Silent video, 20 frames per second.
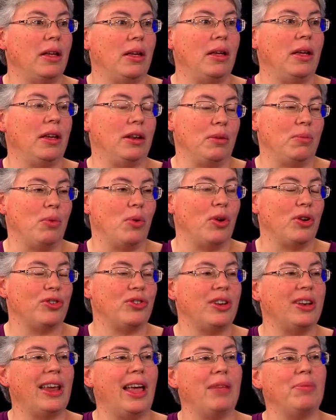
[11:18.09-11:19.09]
in
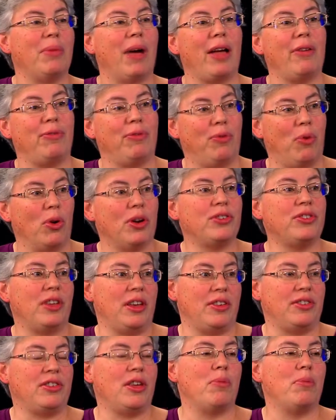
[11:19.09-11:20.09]
abortion, and by
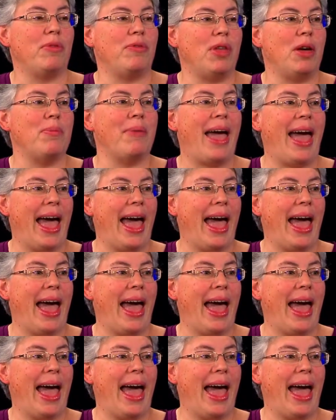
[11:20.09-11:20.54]
forcing some of them